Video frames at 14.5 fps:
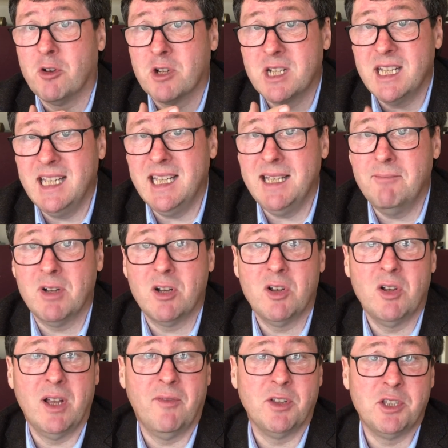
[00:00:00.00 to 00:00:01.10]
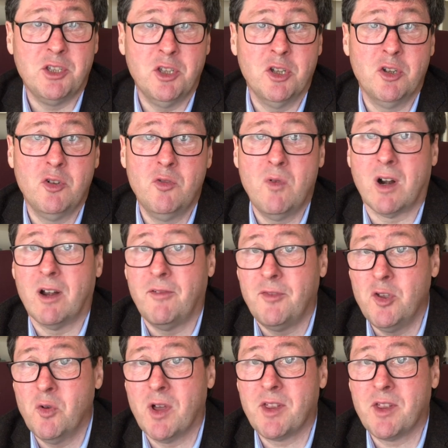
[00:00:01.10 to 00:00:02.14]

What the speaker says: team, if it's you or a few